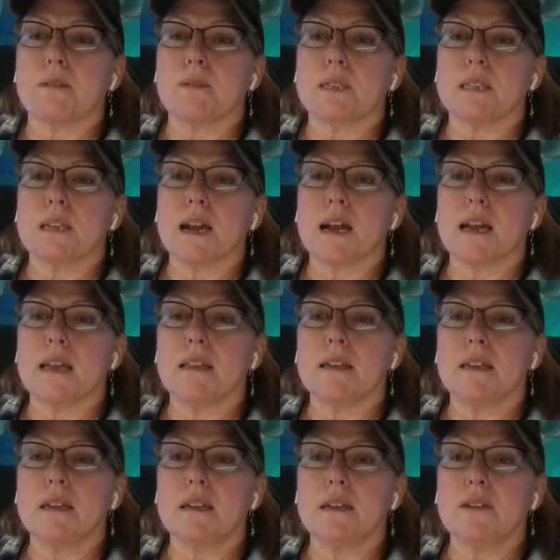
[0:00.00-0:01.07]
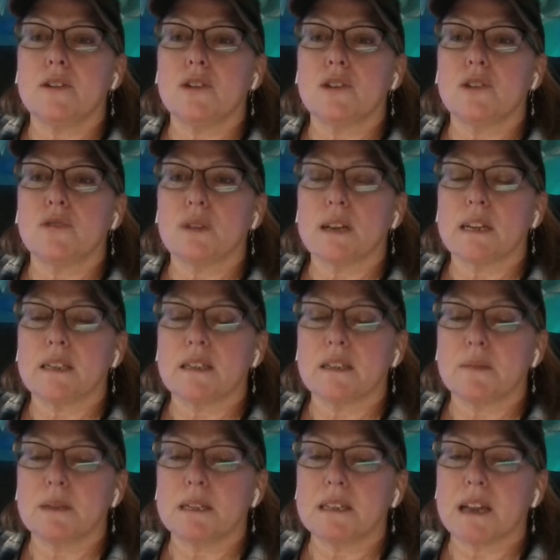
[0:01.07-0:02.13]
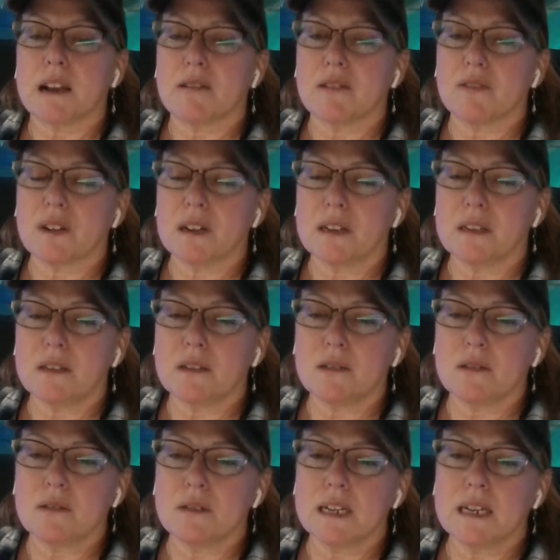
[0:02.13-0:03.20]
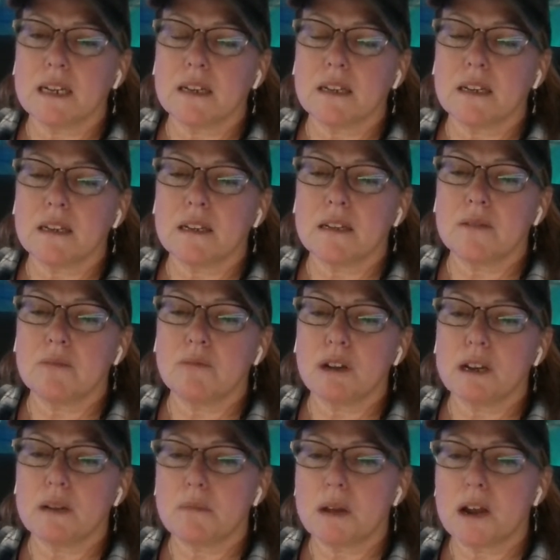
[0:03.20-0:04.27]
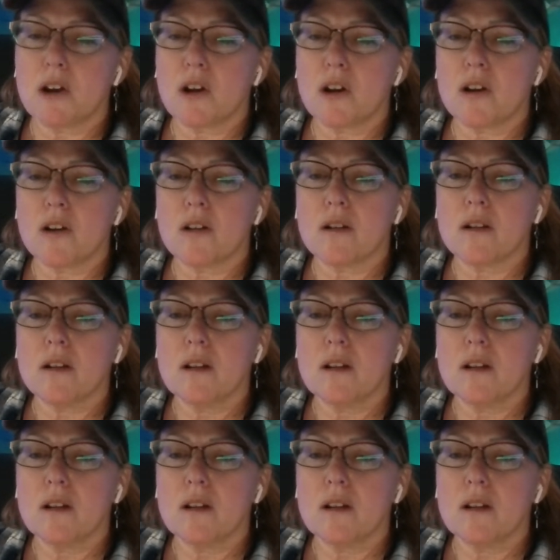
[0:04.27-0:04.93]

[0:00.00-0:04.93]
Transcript: Was Kylie just raised to be sacrificed? Oh, Annie, you're breaking my heart.